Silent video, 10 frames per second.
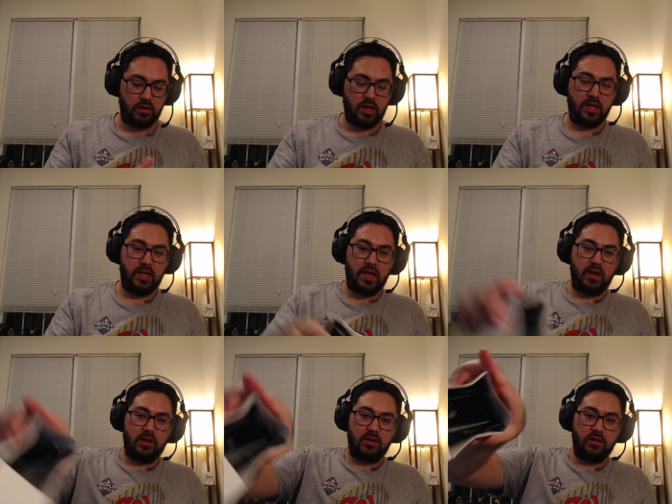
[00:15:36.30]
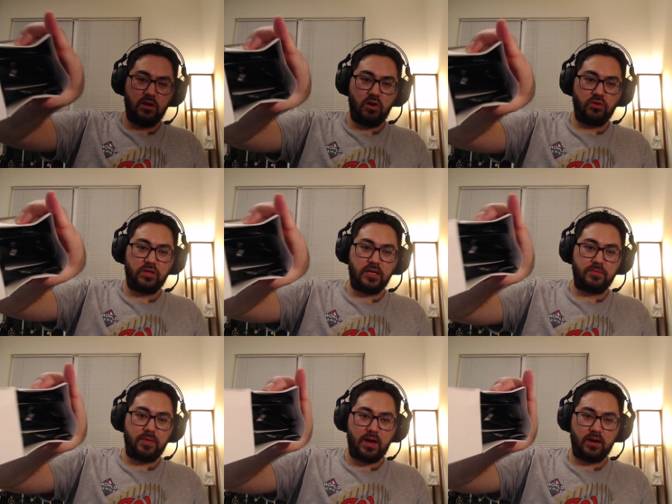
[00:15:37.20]
Again, no chase
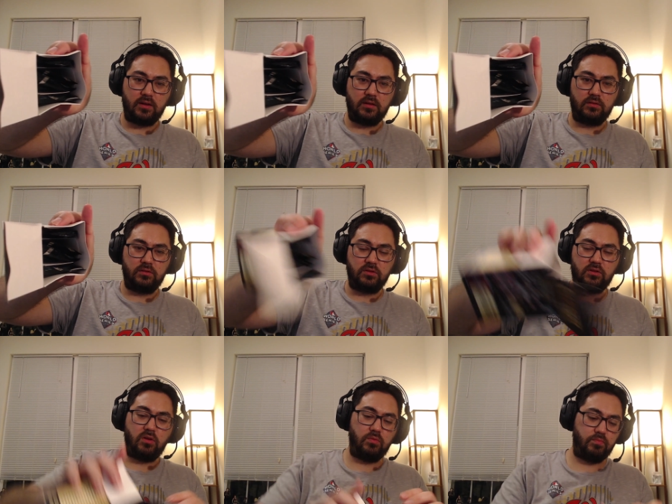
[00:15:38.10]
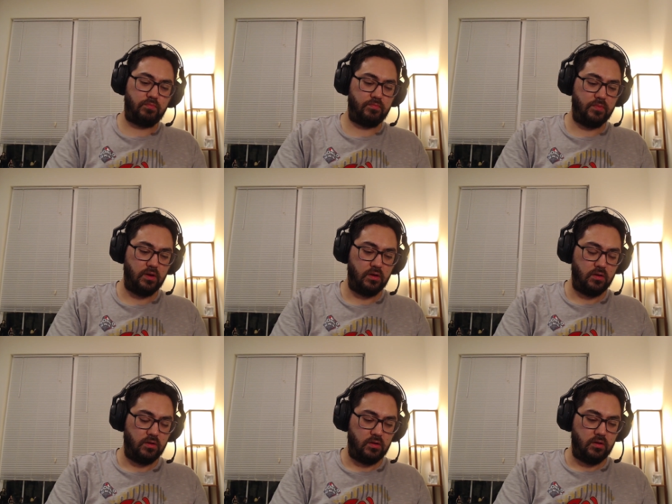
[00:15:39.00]
pack, just all...
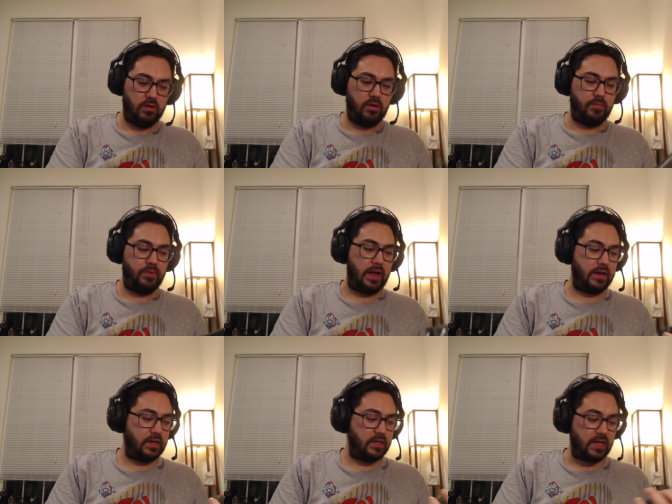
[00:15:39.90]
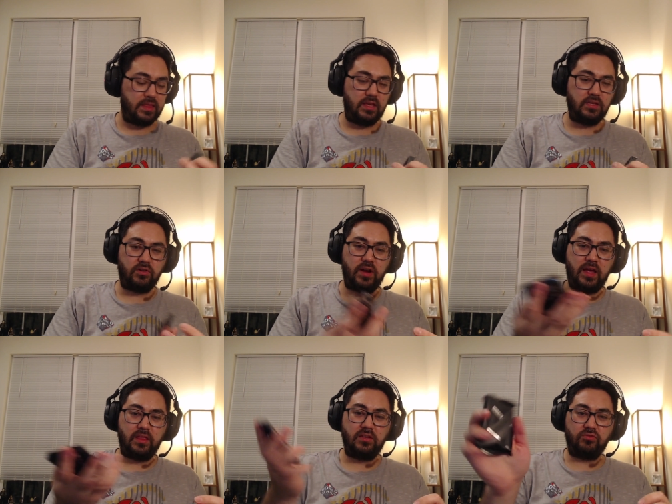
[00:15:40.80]
But I gotta say, these are nice.
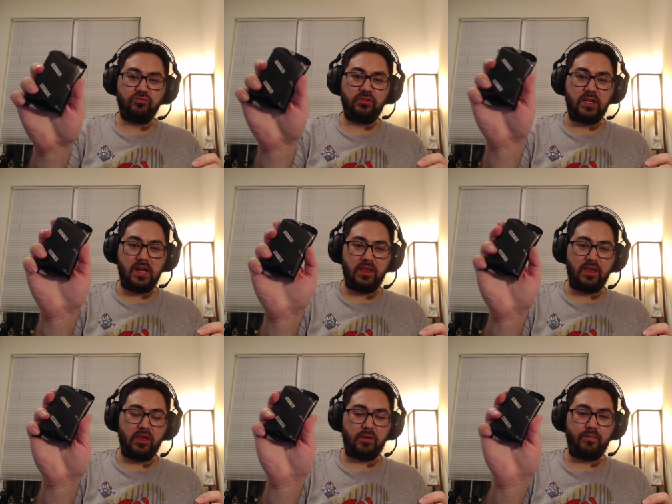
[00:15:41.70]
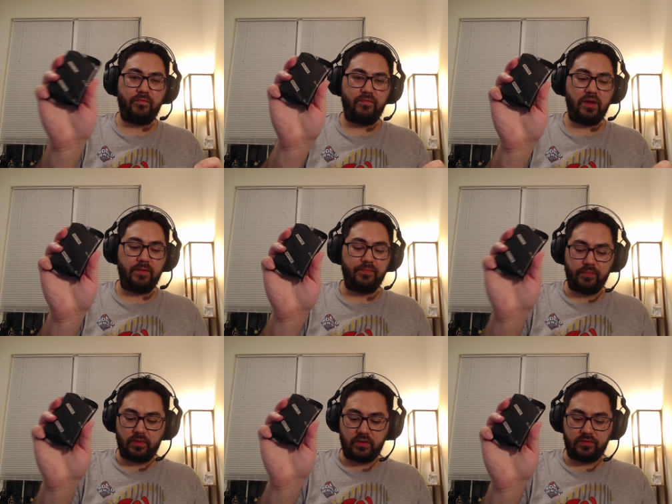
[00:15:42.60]
These are really nice. They look...
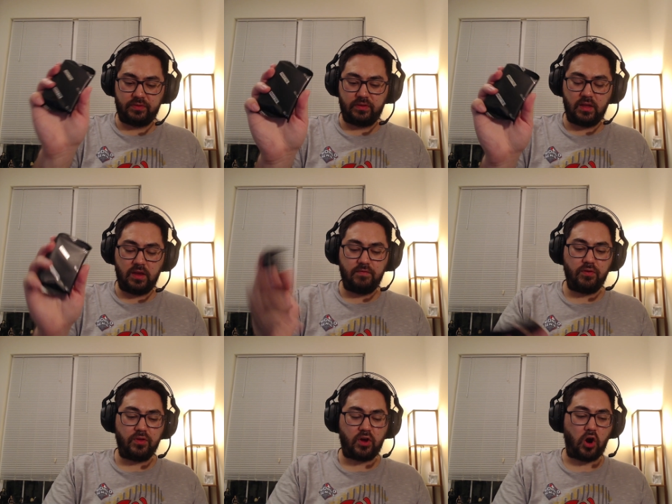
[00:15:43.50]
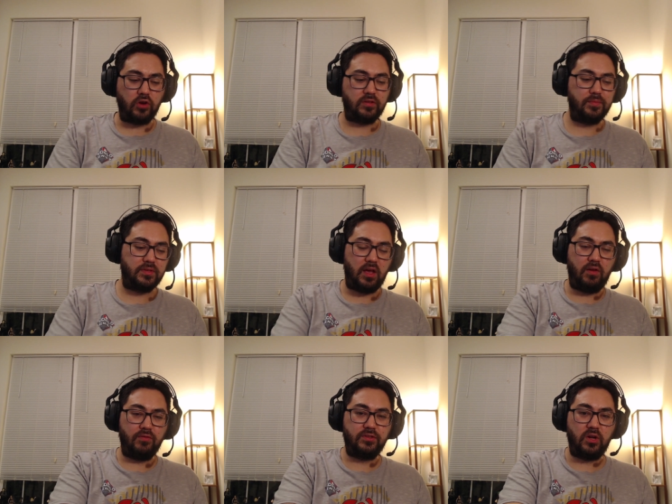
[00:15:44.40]
Even though the cards
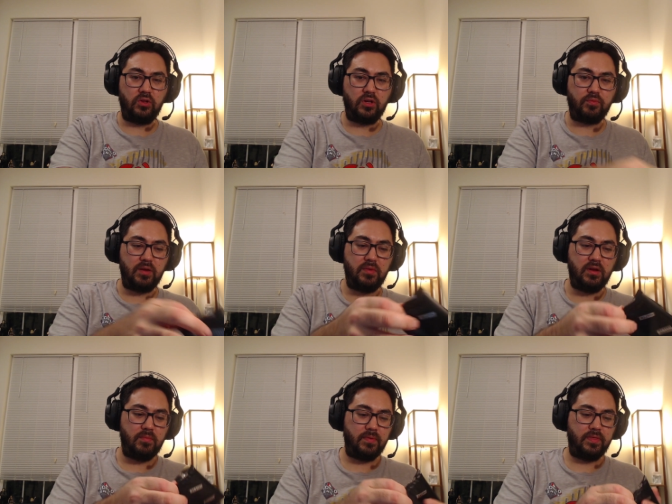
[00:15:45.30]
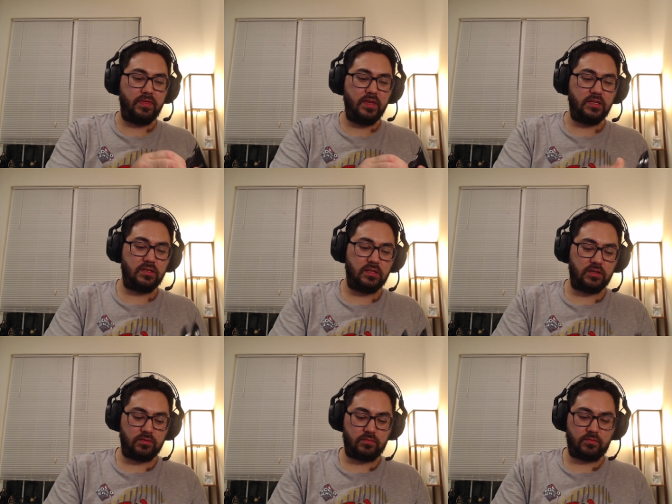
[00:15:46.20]
themselves don't look premium,
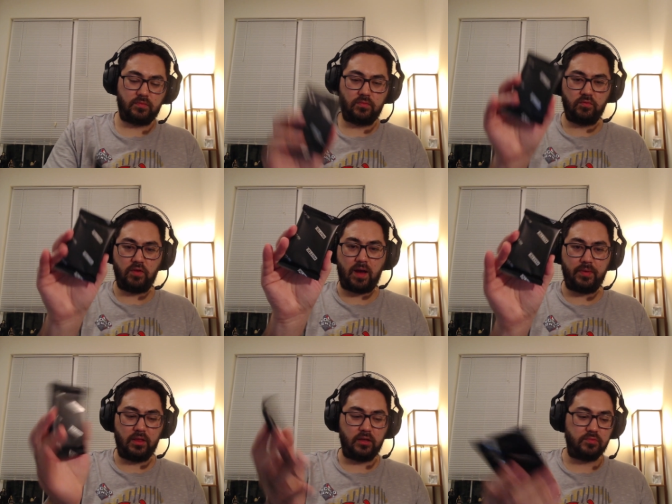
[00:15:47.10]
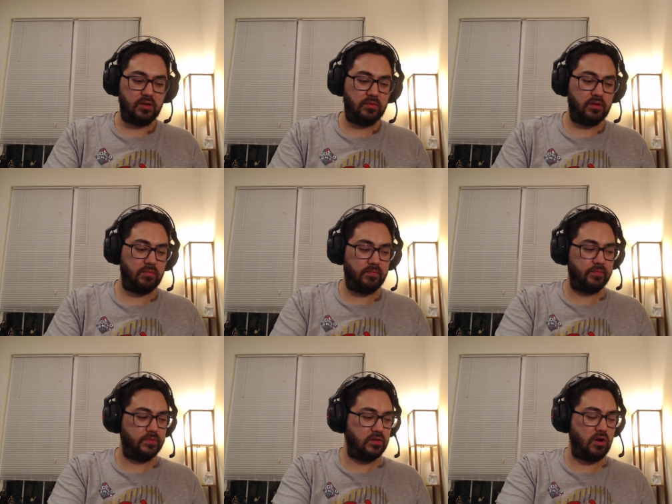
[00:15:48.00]
this wrapping looks premium,
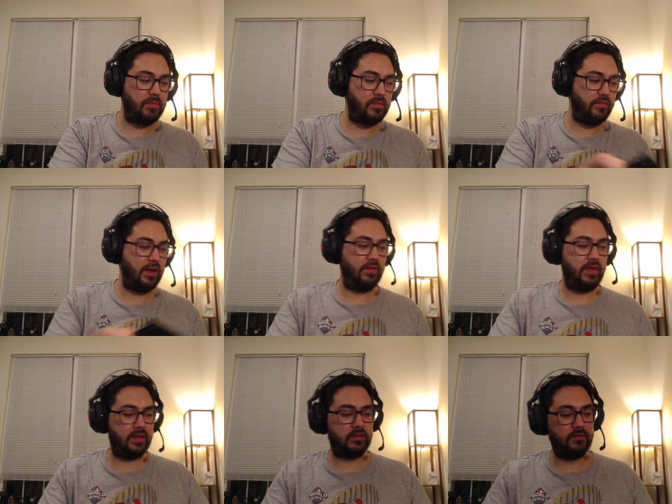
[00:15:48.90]
so I'm a fan of that.